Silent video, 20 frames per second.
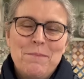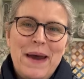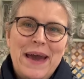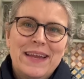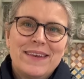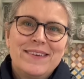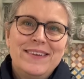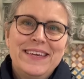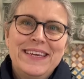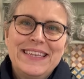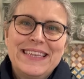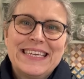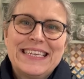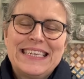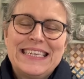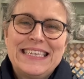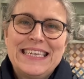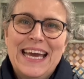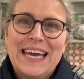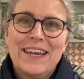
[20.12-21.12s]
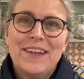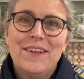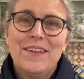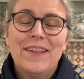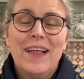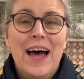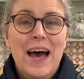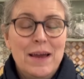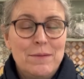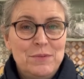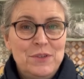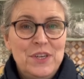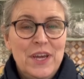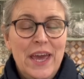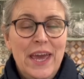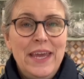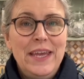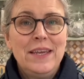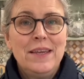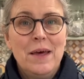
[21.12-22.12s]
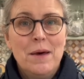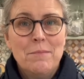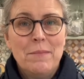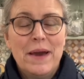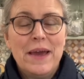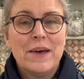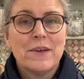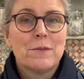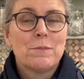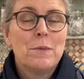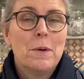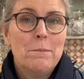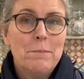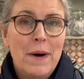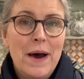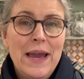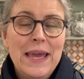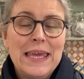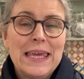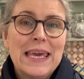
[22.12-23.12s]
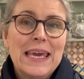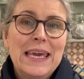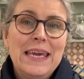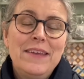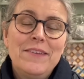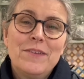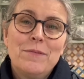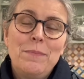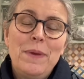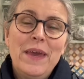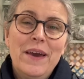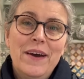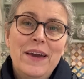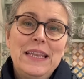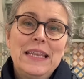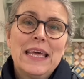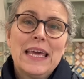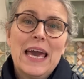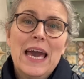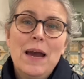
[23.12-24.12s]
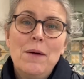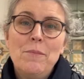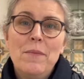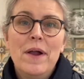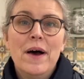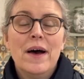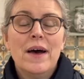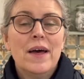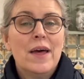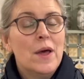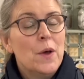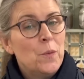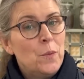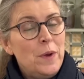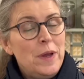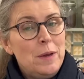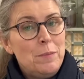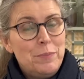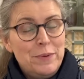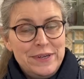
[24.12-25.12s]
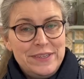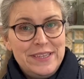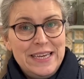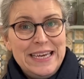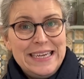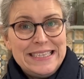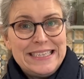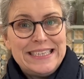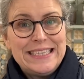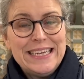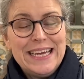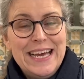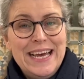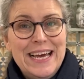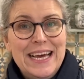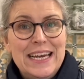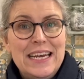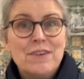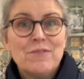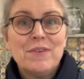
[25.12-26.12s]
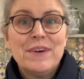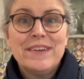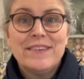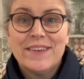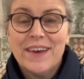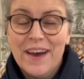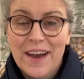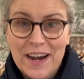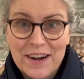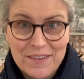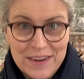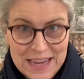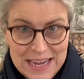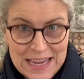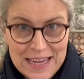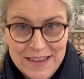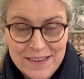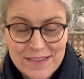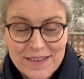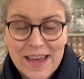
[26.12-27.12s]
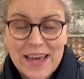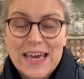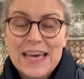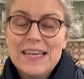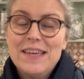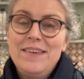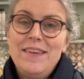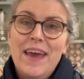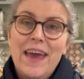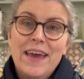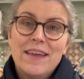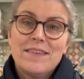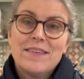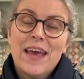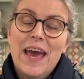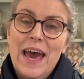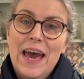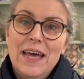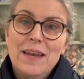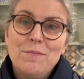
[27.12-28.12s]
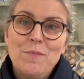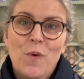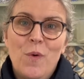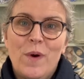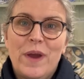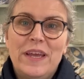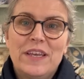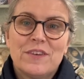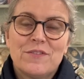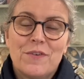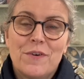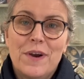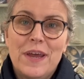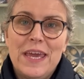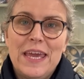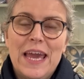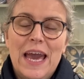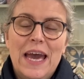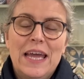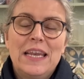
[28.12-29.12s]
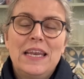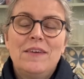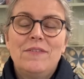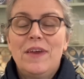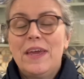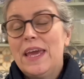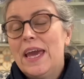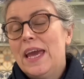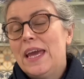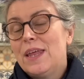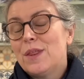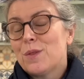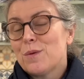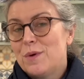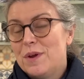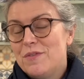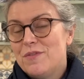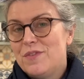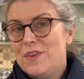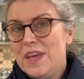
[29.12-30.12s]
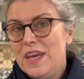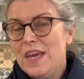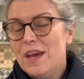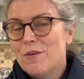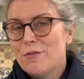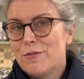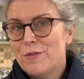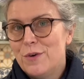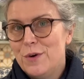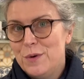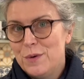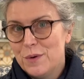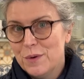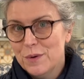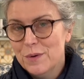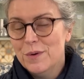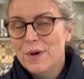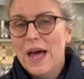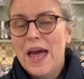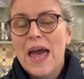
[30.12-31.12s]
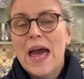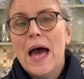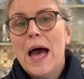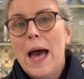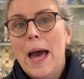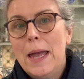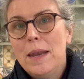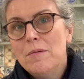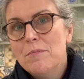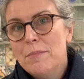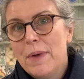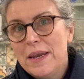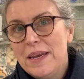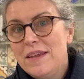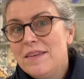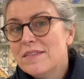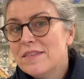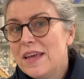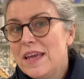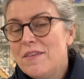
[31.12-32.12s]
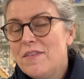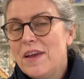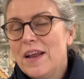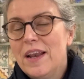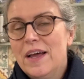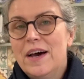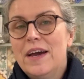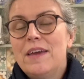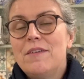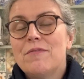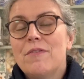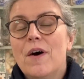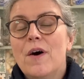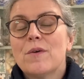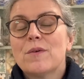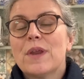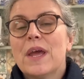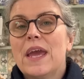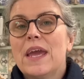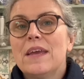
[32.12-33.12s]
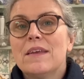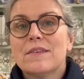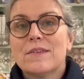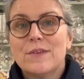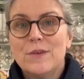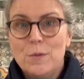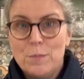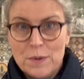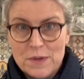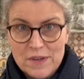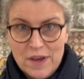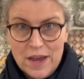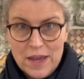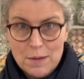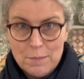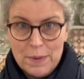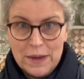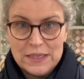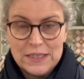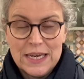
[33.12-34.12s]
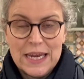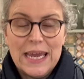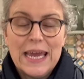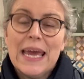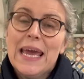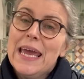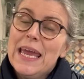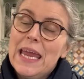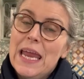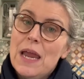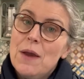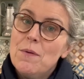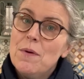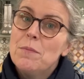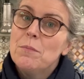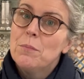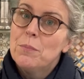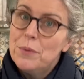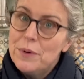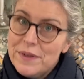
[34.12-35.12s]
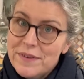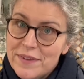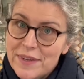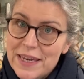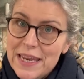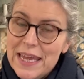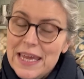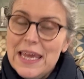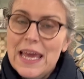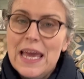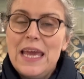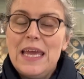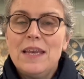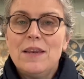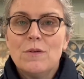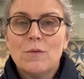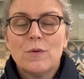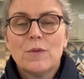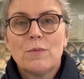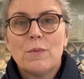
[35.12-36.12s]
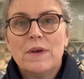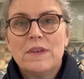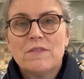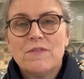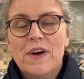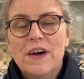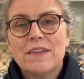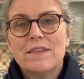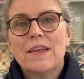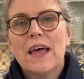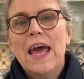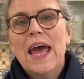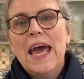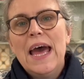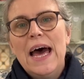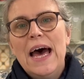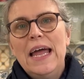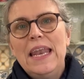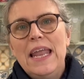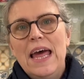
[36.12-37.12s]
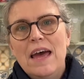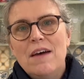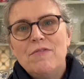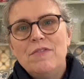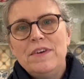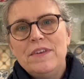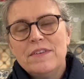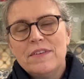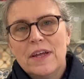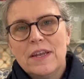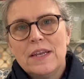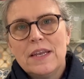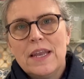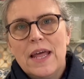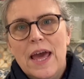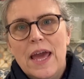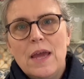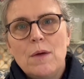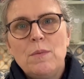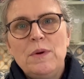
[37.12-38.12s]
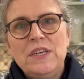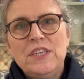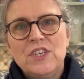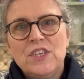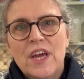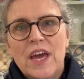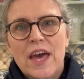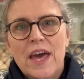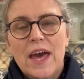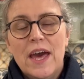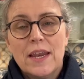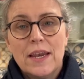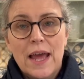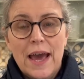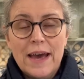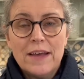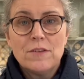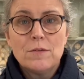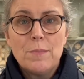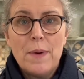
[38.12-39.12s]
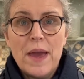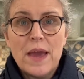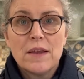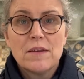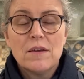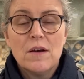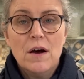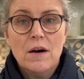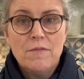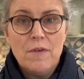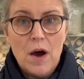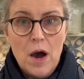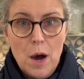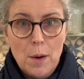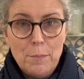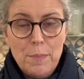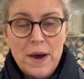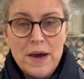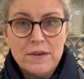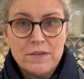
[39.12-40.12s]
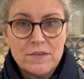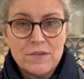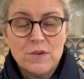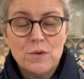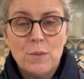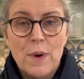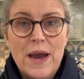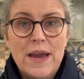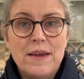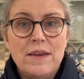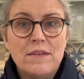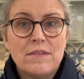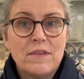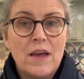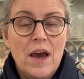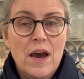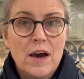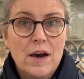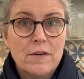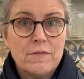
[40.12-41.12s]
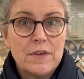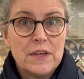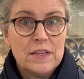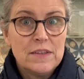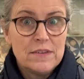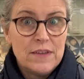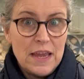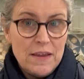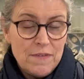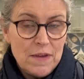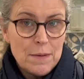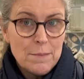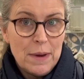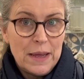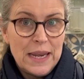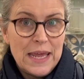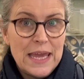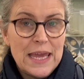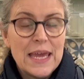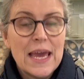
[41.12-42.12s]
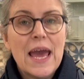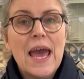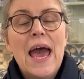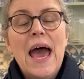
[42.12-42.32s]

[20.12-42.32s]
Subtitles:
back to the channel. I'm Jane, and my husband Mike is behind the camera. We're British, early retirees, debt and mortgage free, and living a thrifty, frugal, and money saving life on a super tight budget here in Brittany in Northwest France. And every Sunday, we share an aspect of our personal ways of saving money.